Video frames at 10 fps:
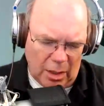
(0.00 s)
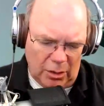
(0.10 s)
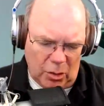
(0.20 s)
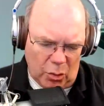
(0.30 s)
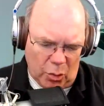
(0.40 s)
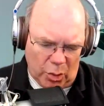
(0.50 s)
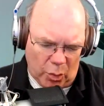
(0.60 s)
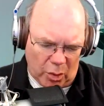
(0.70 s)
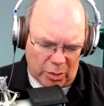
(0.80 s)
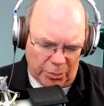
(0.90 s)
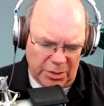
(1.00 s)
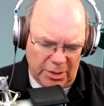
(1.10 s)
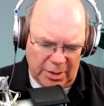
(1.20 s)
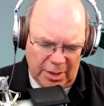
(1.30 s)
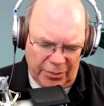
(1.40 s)
Hello, and welcome to
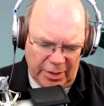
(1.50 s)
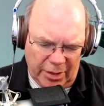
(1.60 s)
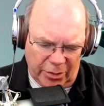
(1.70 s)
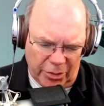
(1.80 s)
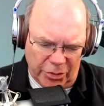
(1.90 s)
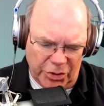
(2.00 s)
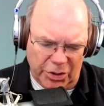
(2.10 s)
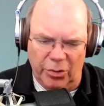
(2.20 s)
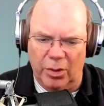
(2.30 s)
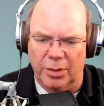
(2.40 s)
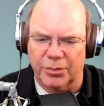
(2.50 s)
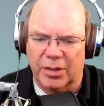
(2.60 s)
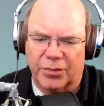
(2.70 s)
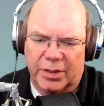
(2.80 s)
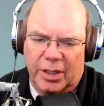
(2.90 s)
the David Carrier Show. I'm
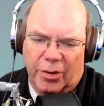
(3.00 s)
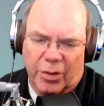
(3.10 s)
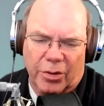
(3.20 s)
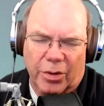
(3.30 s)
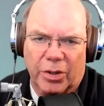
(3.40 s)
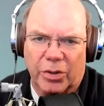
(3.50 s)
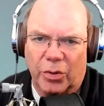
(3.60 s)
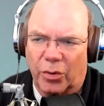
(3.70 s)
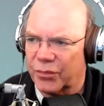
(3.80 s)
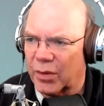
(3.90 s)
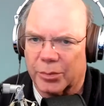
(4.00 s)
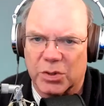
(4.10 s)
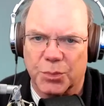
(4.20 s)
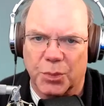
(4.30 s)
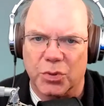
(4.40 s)
David Carrier, your
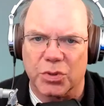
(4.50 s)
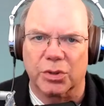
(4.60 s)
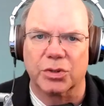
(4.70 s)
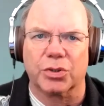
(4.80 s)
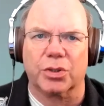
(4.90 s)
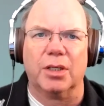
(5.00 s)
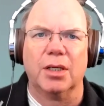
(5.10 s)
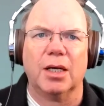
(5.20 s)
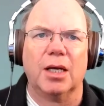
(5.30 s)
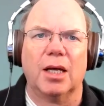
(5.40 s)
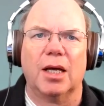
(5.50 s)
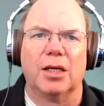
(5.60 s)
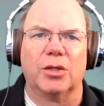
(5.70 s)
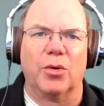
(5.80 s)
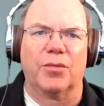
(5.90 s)
family's personal attorney.
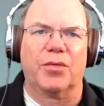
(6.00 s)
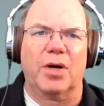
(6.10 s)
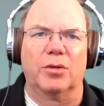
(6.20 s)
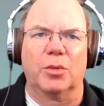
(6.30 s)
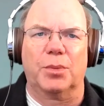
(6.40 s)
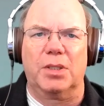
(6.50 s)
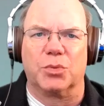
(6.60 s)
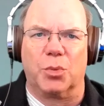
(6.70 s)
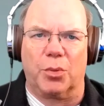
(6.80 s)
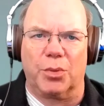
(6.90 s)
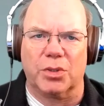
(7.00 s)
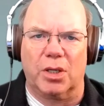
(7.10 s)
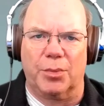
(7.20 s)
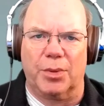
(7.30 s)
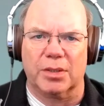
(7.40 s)
And you have found the place where we
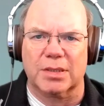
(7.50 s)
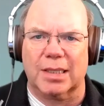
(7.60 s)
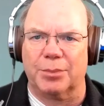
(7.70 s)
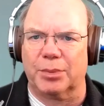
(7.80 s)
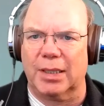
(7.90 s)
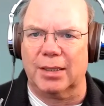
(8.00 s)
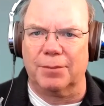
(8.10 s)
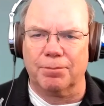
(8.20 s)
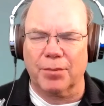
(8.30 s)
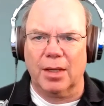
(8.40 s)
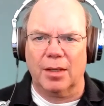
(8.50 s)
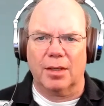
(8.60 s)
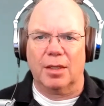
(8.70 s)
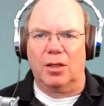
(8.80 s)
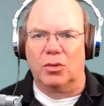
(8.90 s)
talk about estate planning,
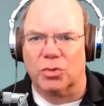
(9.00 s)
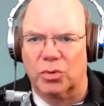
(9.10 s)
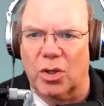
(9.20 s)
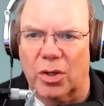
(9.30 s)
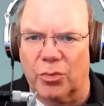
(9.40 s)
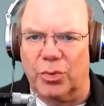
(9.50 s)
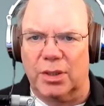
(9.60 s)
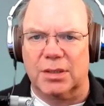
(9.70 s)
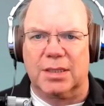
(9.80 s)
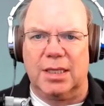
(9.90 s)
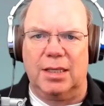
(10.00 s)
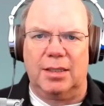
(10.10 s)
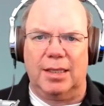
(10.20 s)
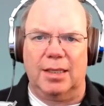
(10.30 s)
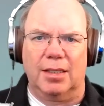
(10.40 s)
elder law, real
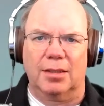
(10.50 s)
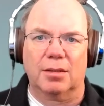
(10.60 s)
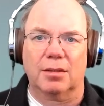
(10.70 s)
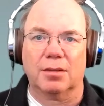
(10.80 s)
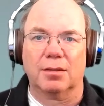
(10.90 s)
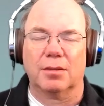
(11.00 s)
estate, and